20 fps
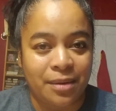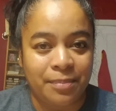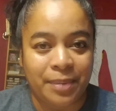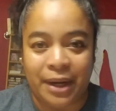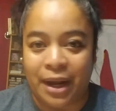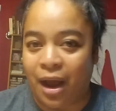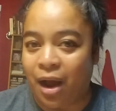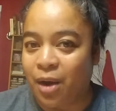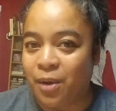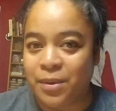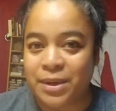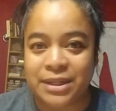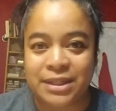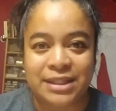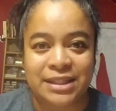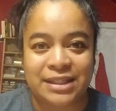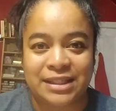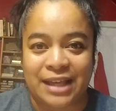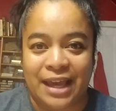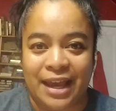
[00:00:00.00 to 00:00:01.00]
but I always
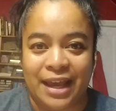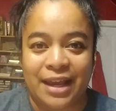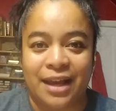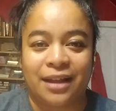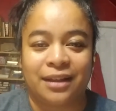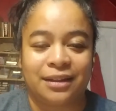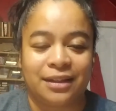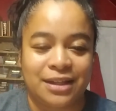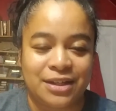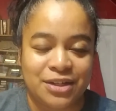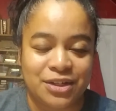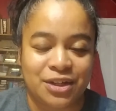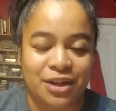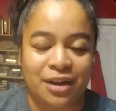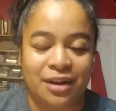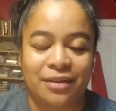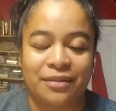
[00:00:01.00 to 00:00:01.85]
say Alicia